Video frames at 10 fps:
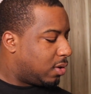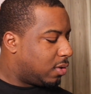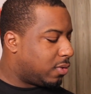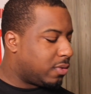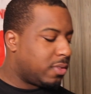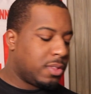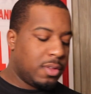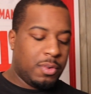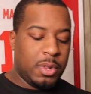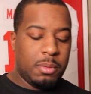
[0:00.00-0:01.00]
So there's
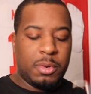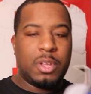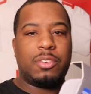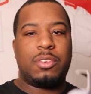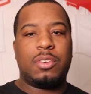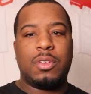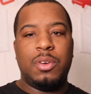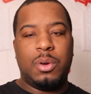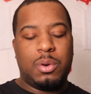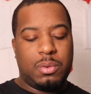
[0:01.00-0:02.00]
nothing really much,
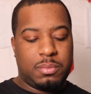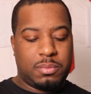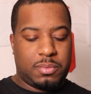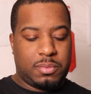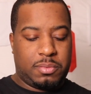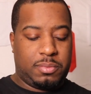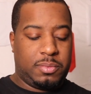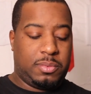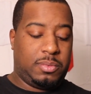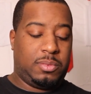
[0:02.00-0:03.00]
you know,
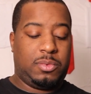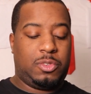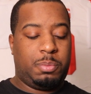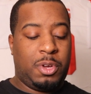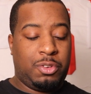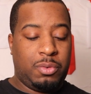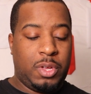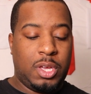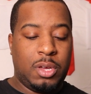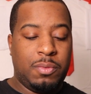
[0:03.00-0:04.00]
special
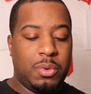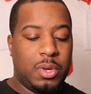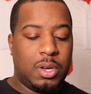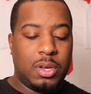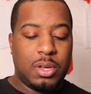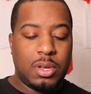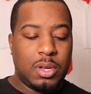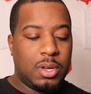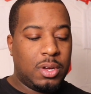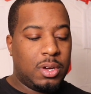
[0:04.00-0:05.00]
they give you here.
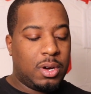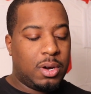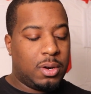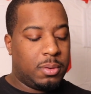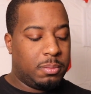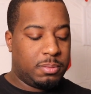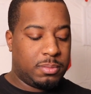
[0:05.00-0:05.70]
Um,